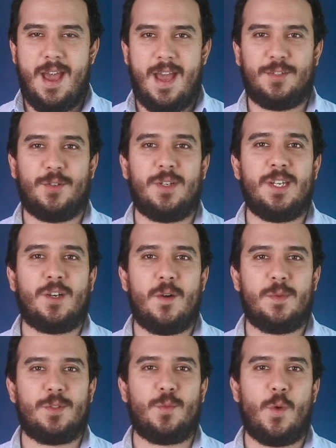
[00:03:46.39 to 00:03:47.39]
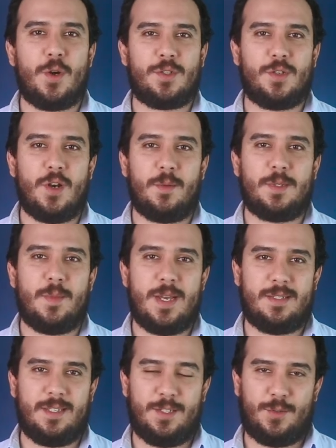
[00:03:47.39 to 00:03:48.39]
As your e-commerce works on
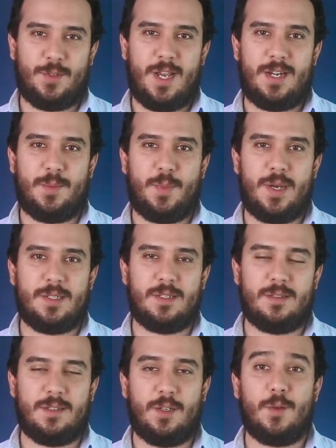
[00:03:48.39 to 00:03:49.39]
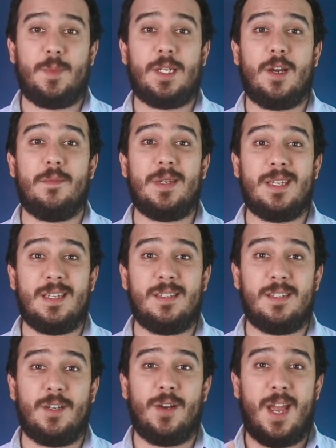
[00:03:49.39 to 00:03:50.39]
optimizing its organic presence, it'll become
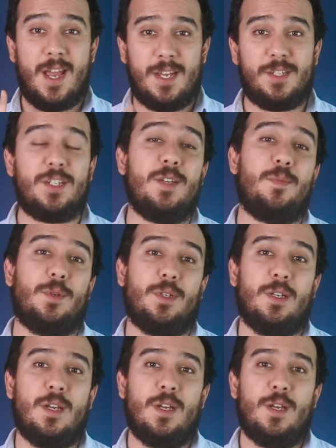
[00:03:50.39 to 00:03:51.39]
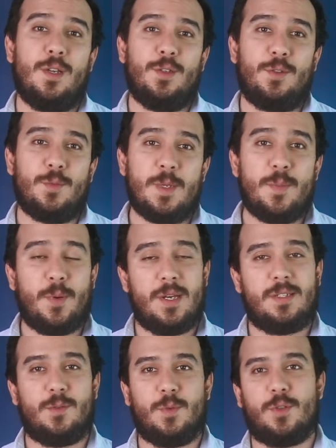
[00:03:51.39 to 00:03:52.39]
easier and cheaper to be
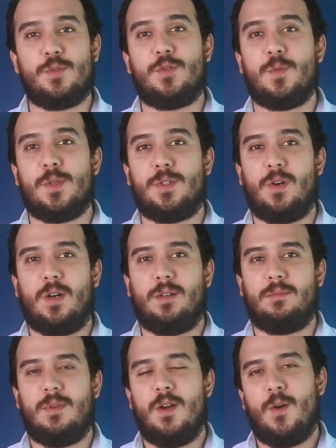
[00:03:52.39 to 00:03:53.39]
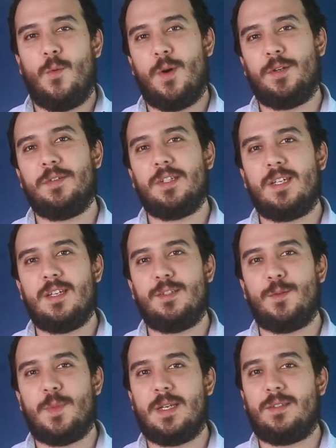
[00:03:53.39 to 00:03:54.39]
present where consumers are. One of the
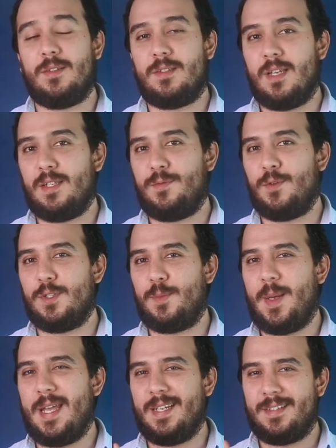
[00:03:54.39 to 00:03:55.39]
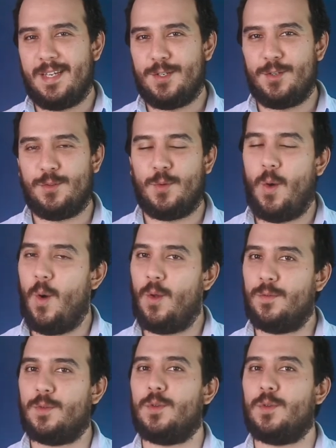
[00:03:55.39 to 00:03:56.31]
keys to being successful is paying attention to all of